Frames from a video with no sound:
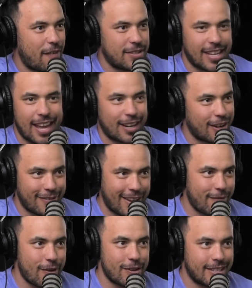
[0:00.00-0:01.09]
Obviously had a lot of
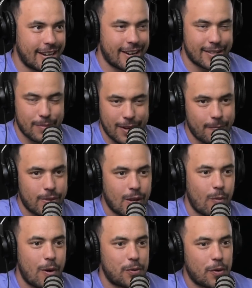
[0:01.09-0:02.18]
adversity, and it's been
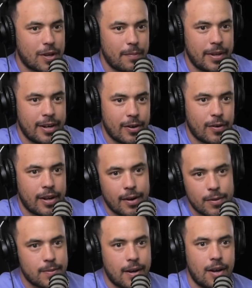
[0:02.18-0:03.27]
well documented on here
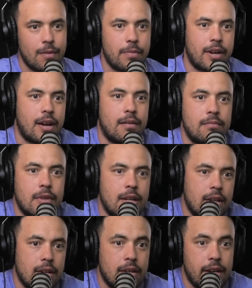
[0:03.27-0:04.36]
as well. But
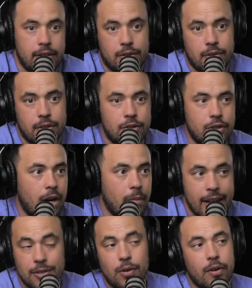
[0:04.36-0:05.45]
he's doing his job, and
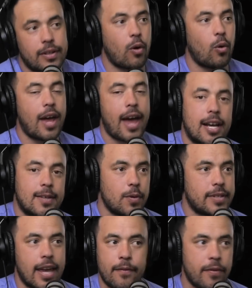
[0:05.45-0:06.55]
that's all I ask for
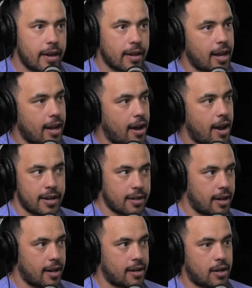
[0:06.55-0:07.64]
is effort. Like I don't
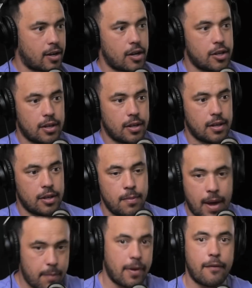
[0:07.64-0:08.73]
like. You
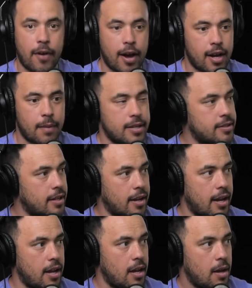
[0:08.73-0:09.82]
made a big fuck up
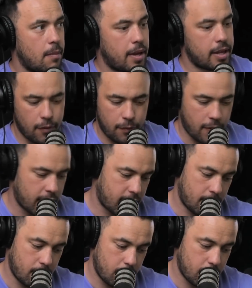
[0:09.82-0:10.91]
yesterday, but you
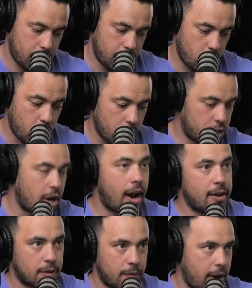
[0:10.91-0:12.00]
fucking worked your
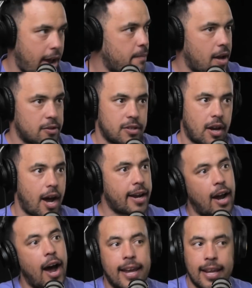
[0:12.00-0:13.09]
ass off for 8 months. So I
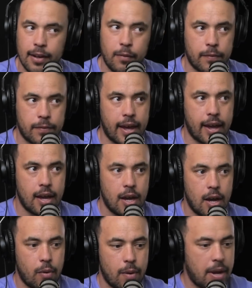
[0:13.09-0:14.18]
can live with that.
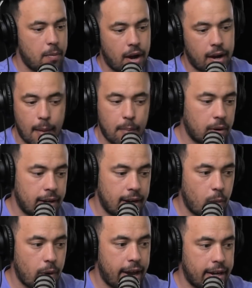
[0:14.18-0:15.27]
When people aren't like pulling their
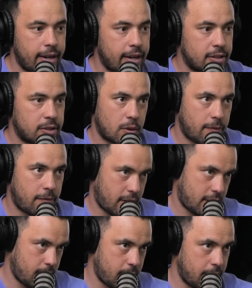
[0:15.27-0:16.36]
weight and sort of
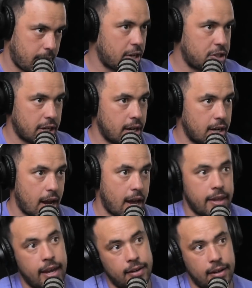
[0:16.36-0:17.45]
fucking bludging and
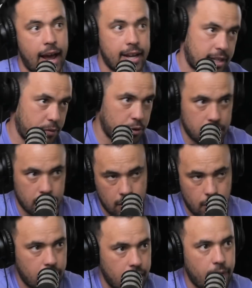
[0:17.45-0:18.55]
then asking for shit or
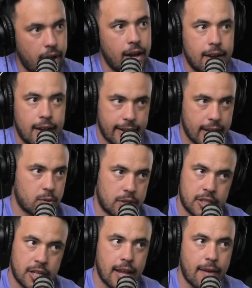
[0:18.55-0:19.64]
whatever, like that's what
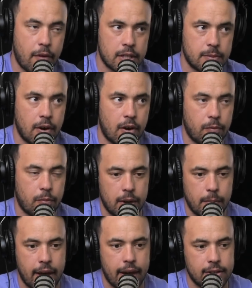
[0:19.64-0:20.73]
shit that fucks me off pretty
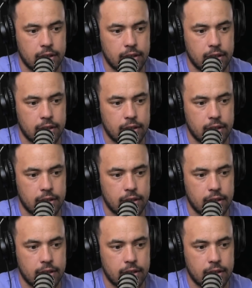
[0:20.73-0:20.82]
bad. Right.